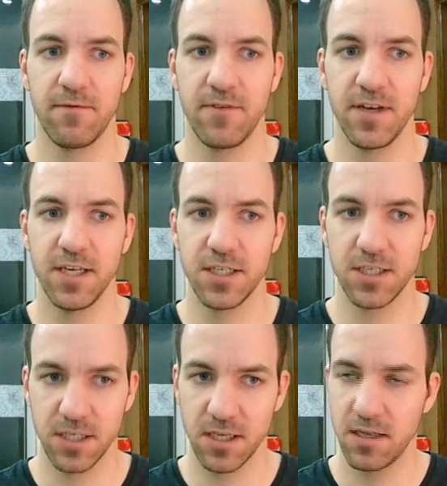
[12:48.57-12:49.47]

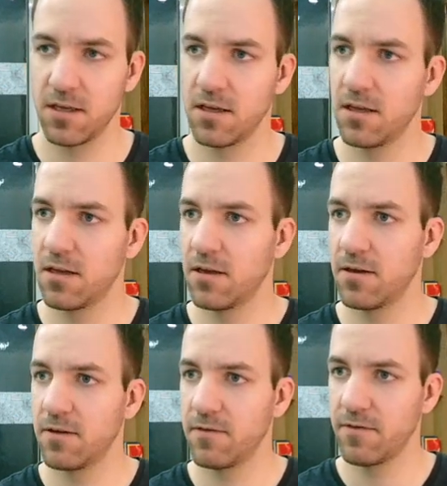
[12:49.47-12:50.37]
finished
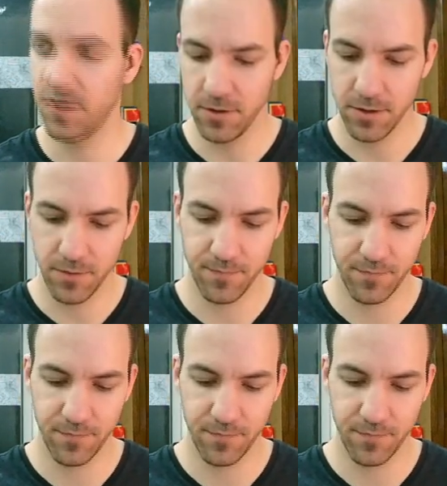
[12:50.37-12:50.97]
field.